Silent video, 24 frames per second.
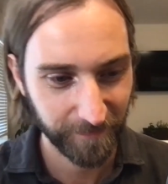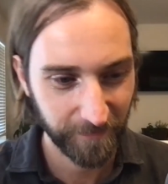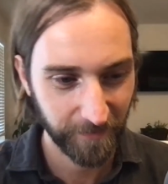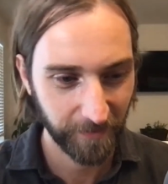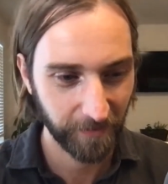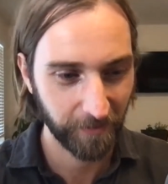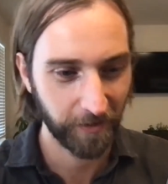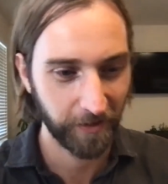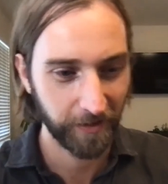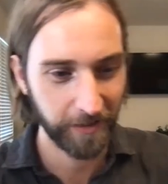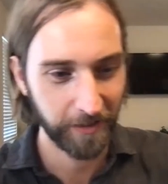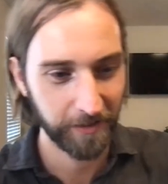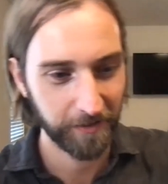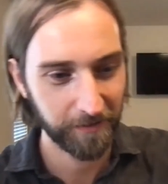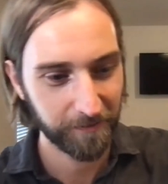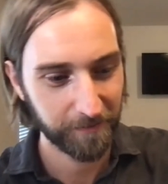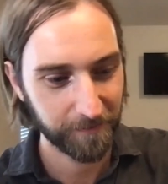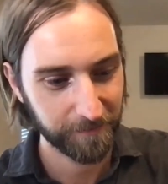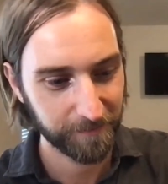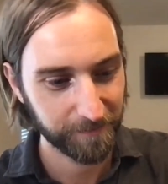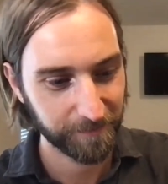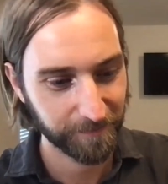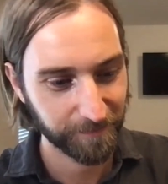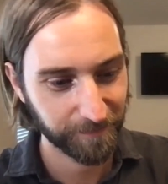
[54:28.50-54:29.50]
Well,
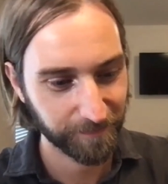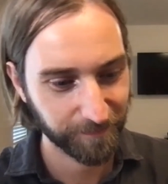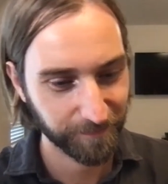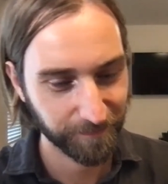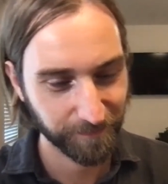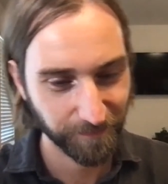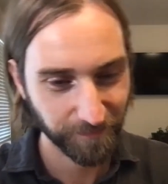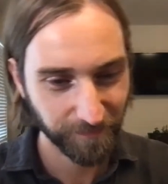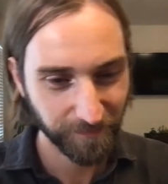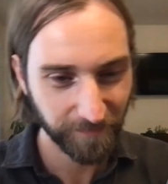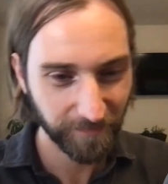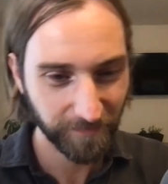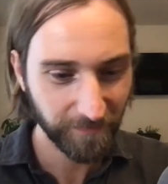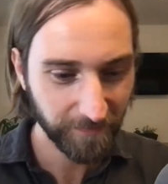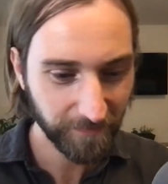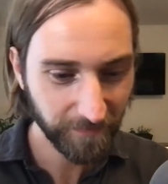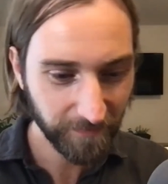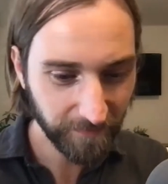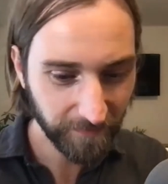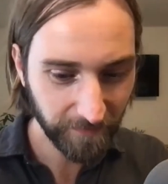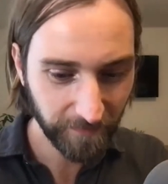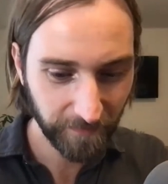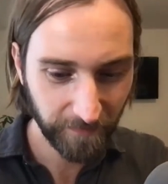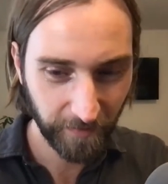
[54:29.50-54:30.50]

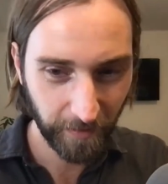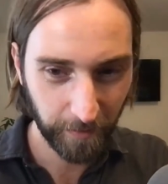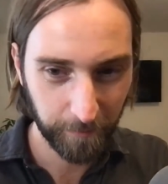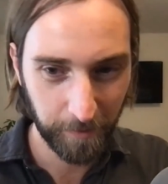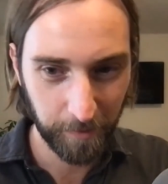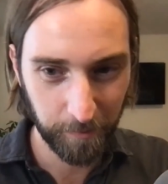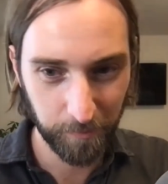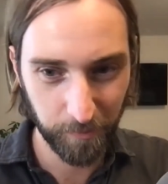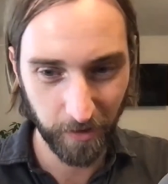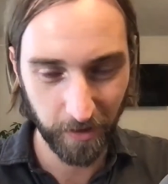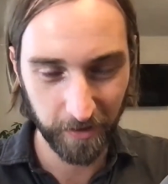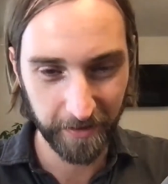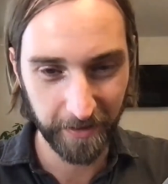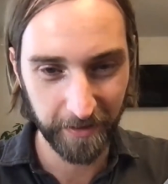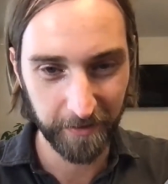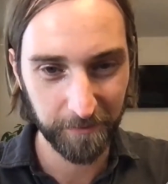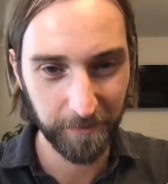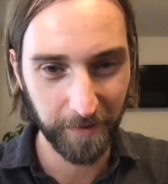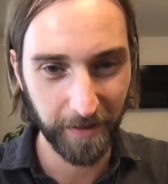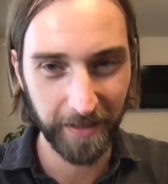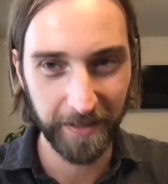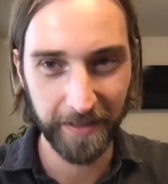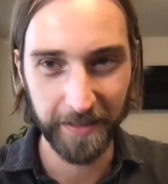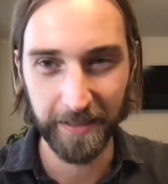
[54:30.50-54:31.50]
let me plug in
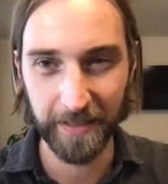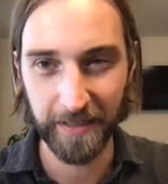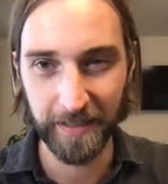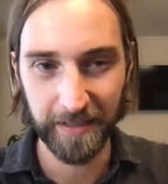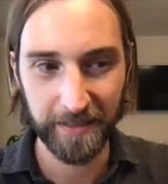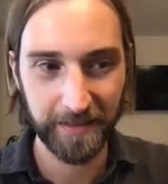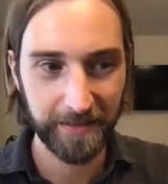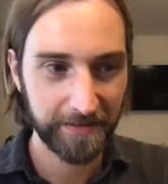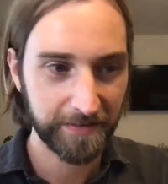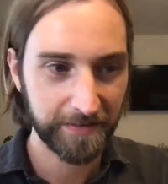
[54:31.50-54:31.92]
my